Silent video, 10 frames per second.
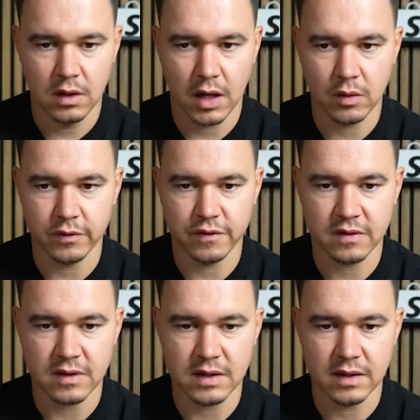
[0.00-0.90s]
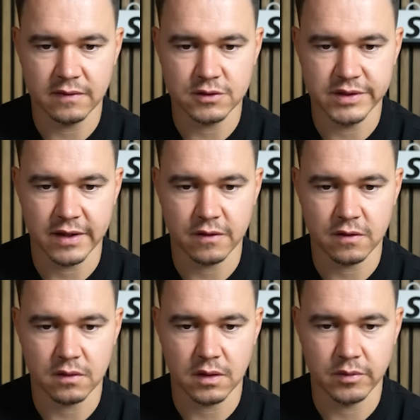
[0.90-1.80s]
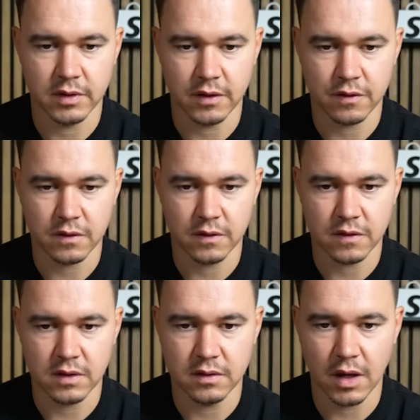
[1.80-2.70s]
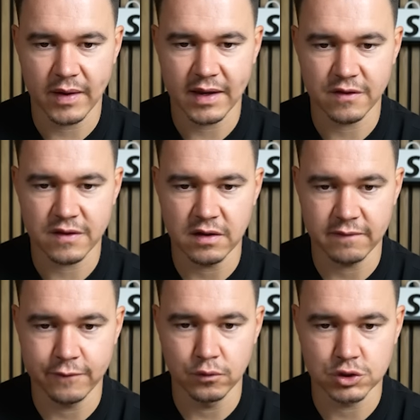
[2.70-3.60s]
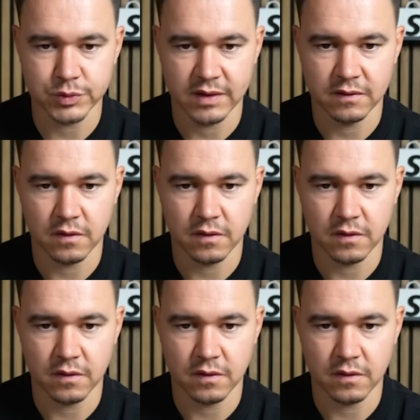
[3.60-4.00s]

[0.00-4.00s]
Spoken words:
I will see that yes, here you guys can see. Now I can see the full trend.